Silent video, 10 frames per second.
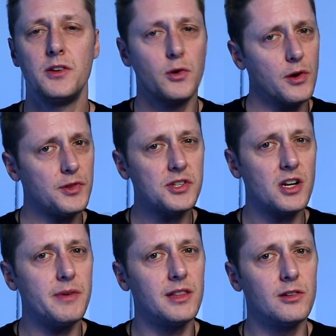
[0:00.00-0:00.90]
your growth is going
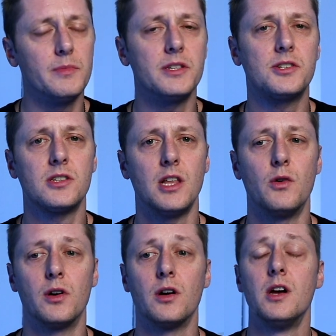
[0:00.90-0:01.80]
to be a little bit
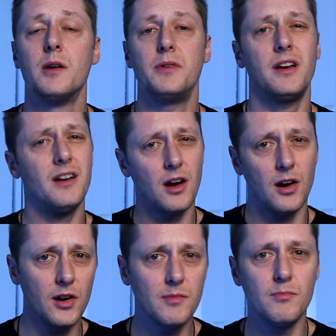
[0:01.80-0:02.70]
slower, but you're going to
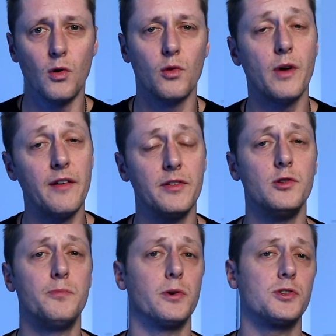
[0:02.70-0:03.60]
earn more revenue
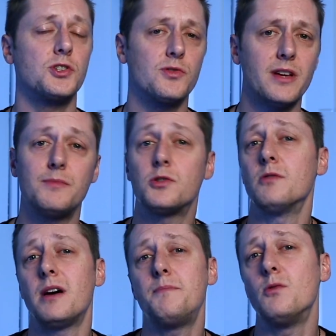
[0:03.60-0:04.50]
per stream, so it
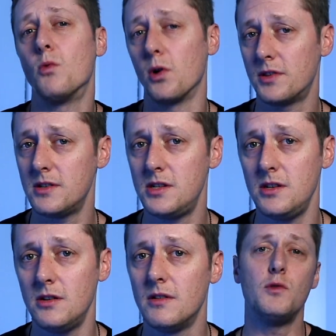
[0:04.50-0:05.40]
might be worth it to
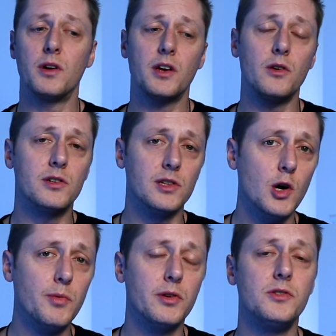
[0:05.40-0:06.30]
you. If you want to go
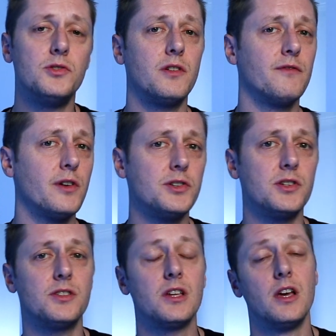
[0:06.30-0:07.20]
global and use
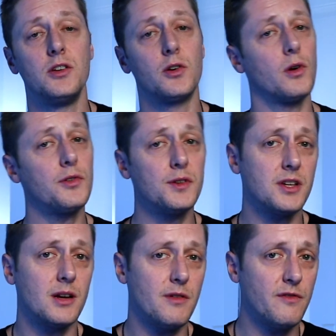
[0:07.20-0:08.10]
conversions, your growth is
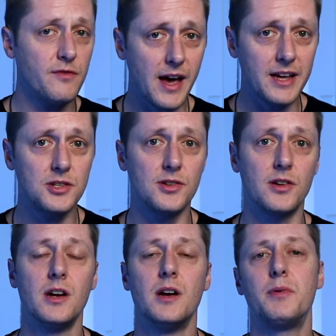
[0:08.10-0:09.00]
going to be
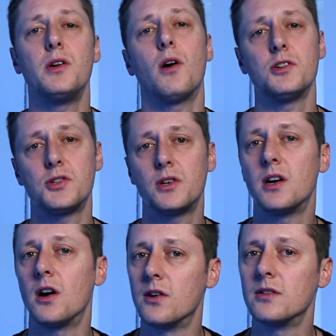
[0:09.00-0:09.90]
faster, but you're also going
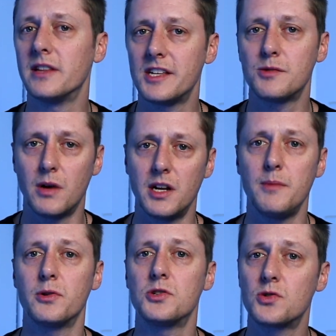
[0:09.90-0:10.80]
to earn less money
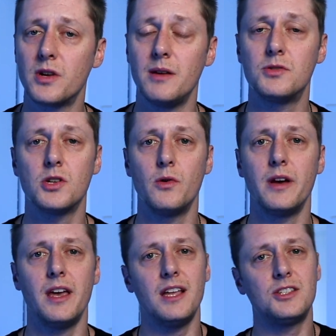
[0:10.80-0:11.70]
per stream. So
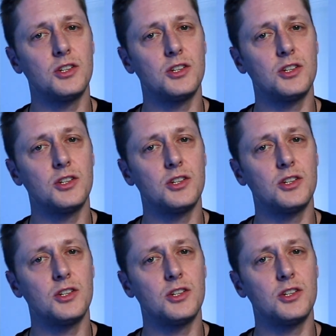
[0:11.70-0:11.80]
it's